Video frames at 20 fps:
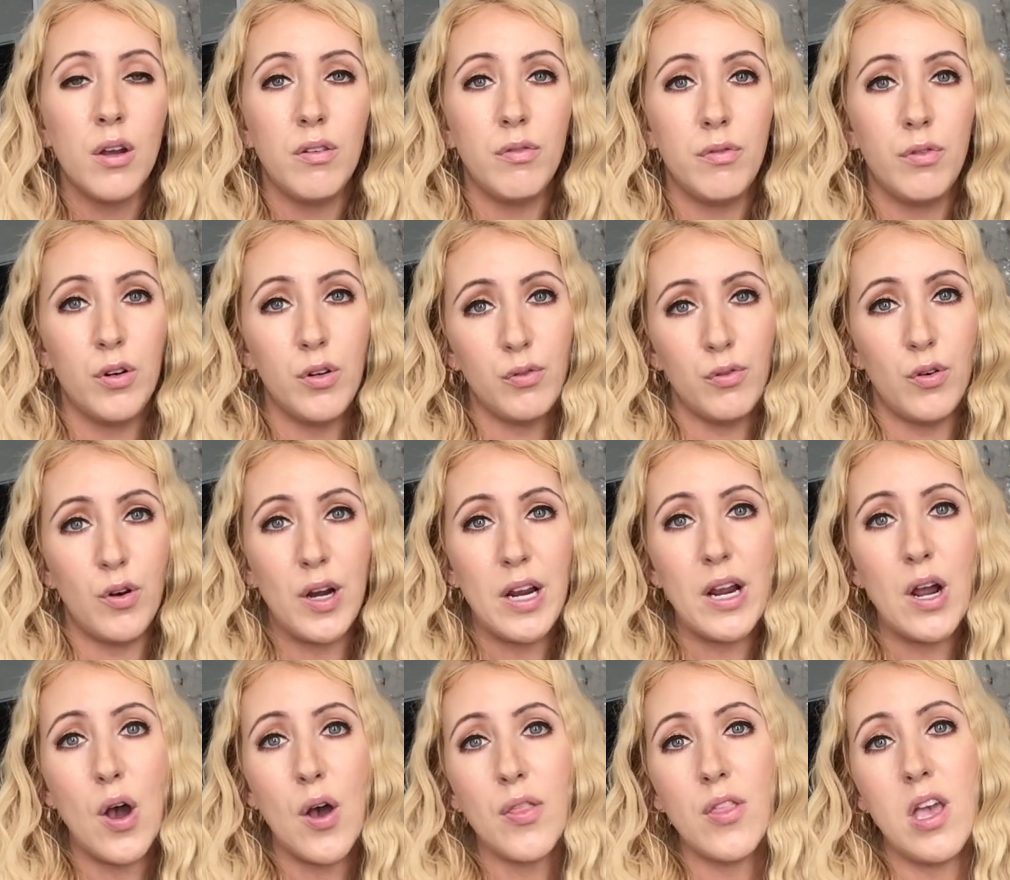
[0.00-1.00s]
for
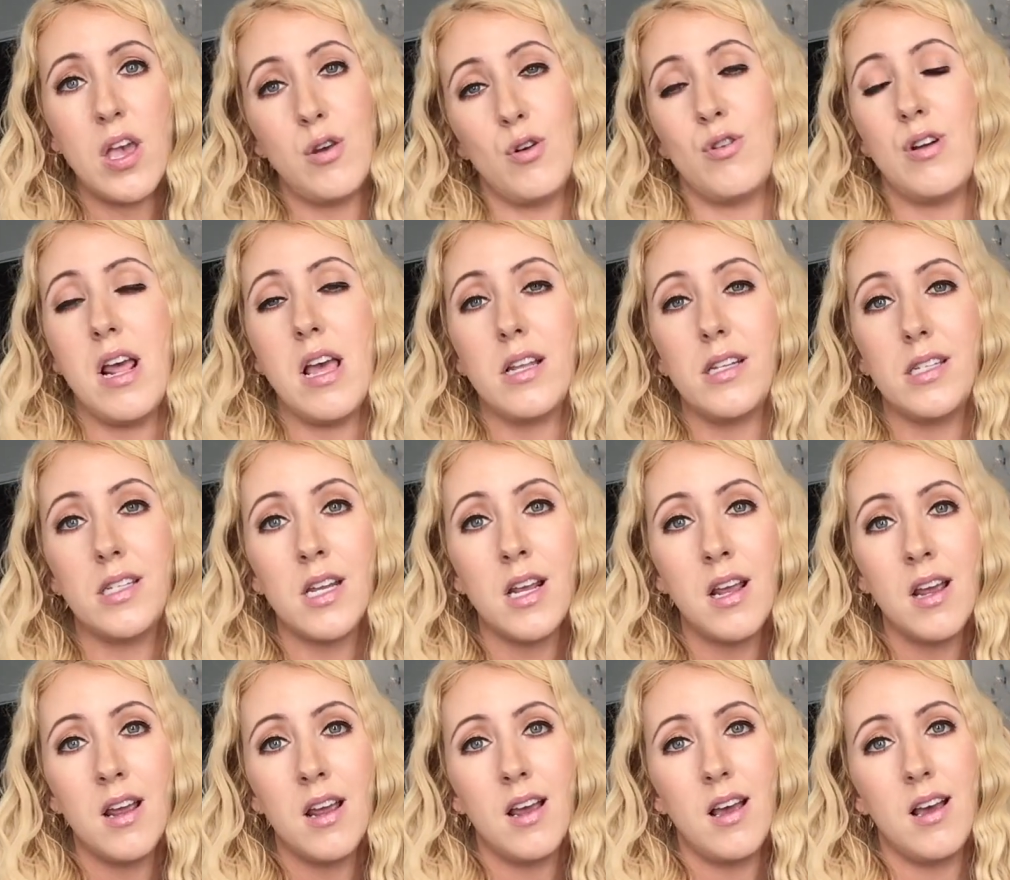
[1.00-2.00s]
free on the internet.
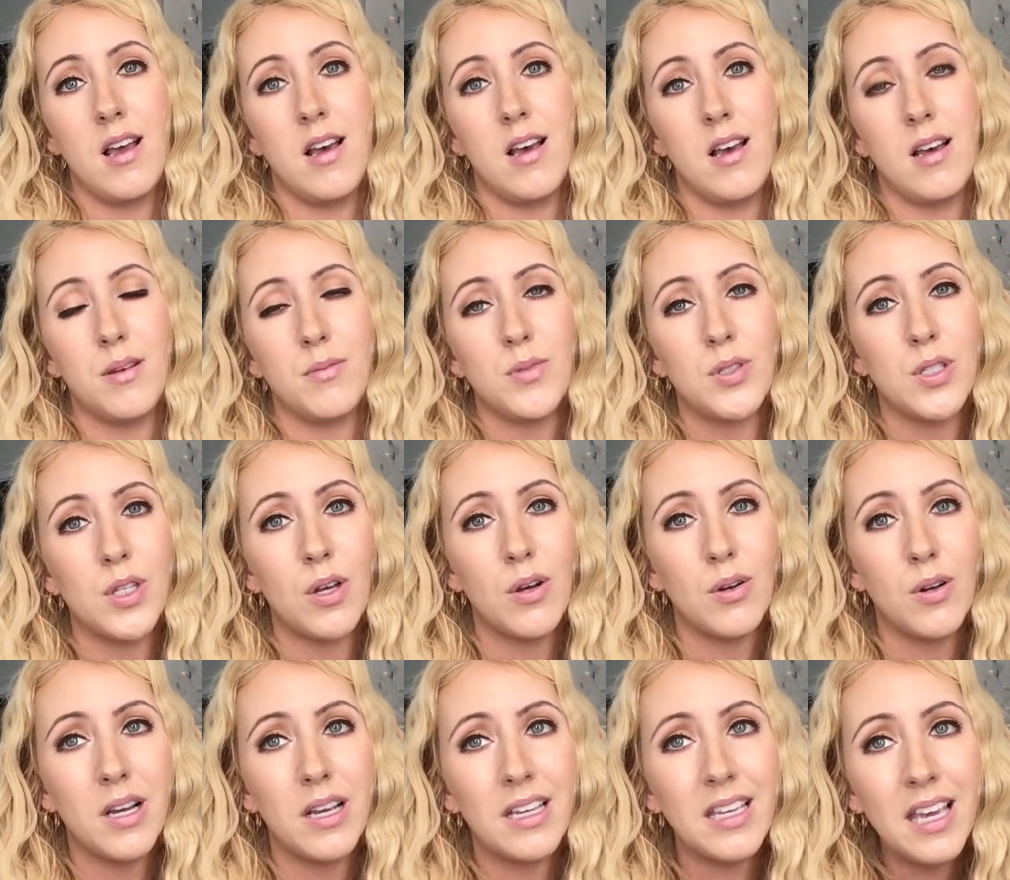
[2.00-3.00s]

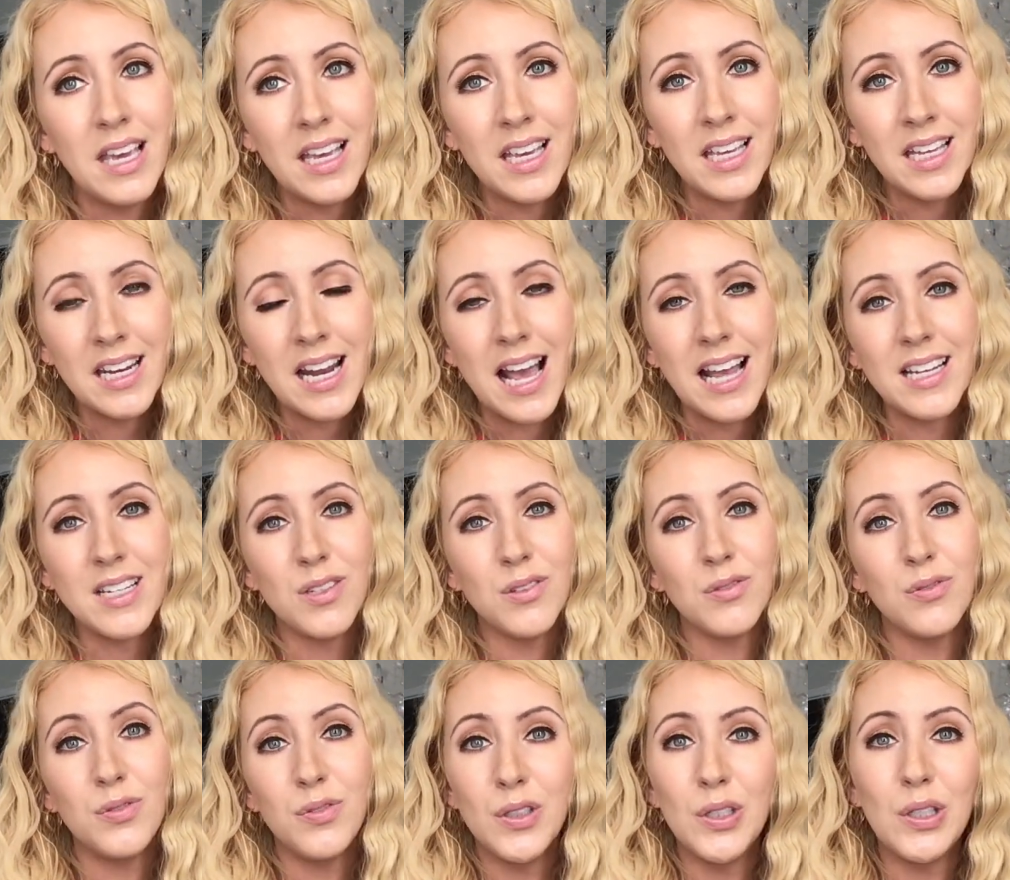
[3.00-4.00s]
So again, I
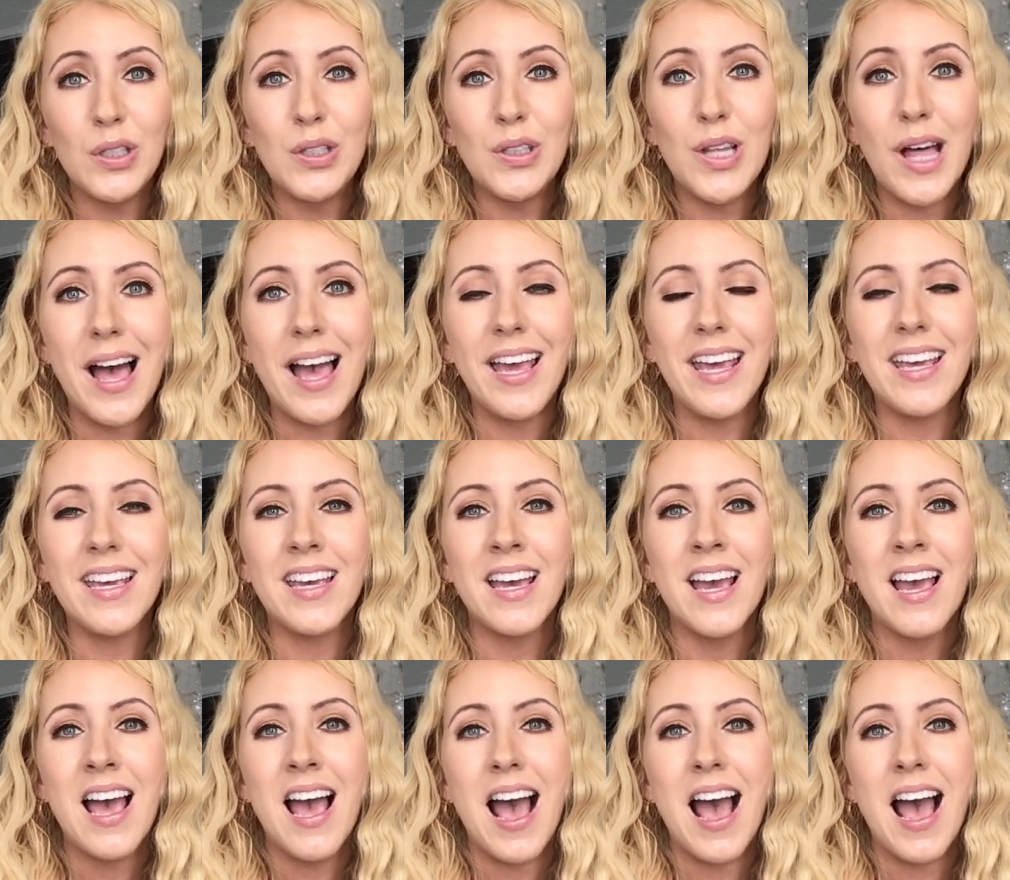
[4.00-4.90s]
didn't feel like